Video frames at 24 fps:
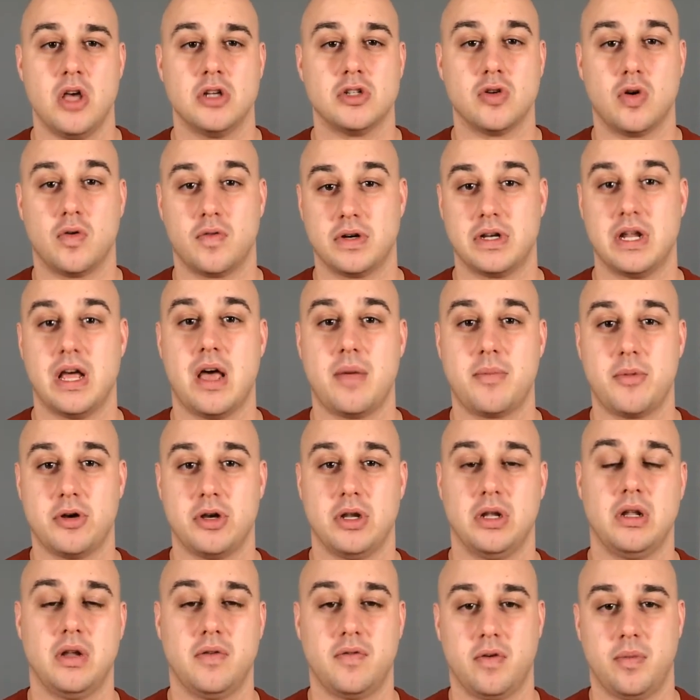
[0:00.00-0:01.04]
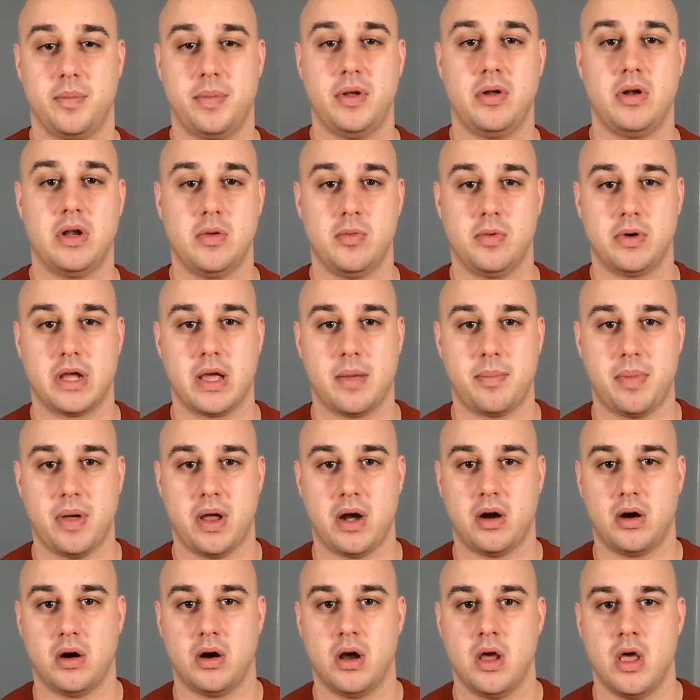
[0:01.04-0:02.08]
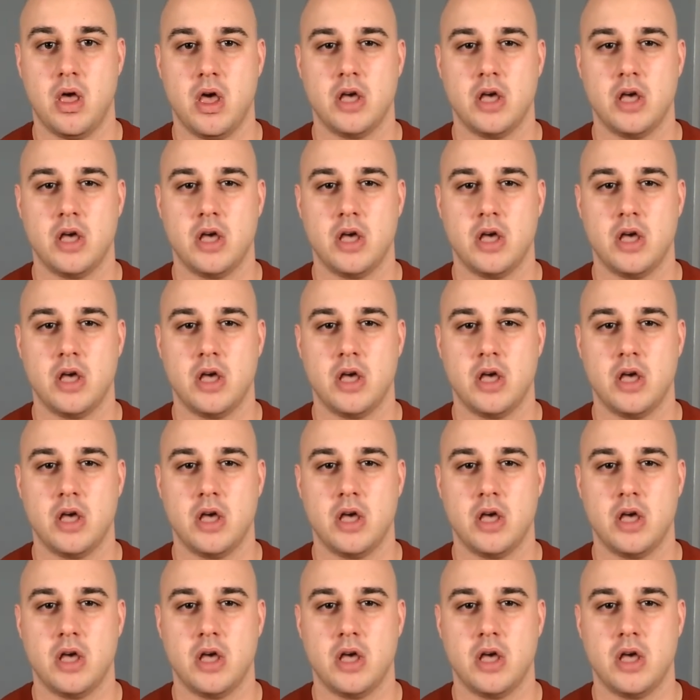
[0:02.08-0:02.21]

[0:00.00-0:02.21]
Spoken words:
So over time, your deliverability will get better.